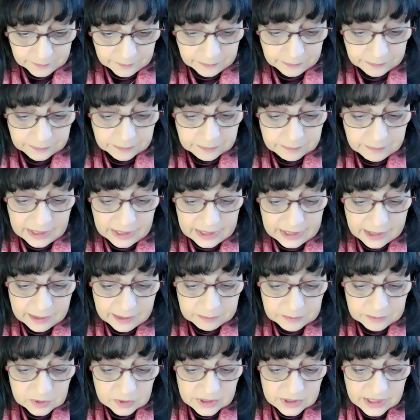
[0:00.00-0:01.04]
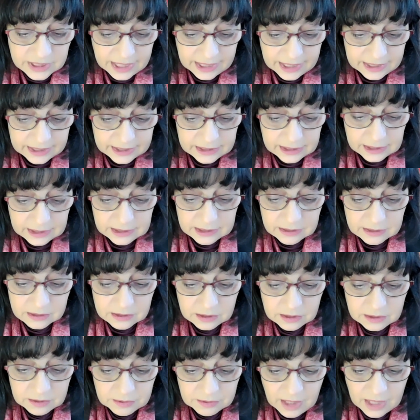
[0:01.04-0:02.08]
My aim today is to
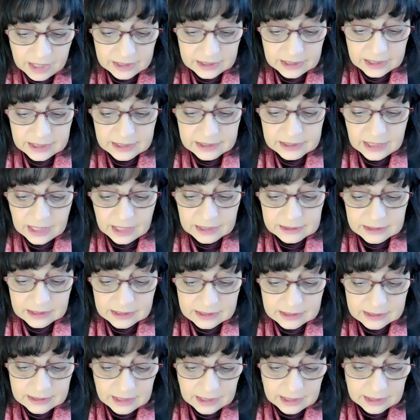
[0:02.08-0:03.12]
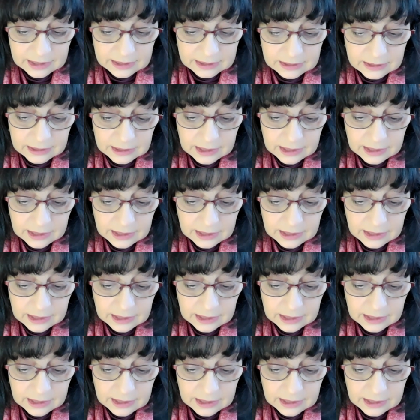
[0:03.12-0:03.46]
try and understand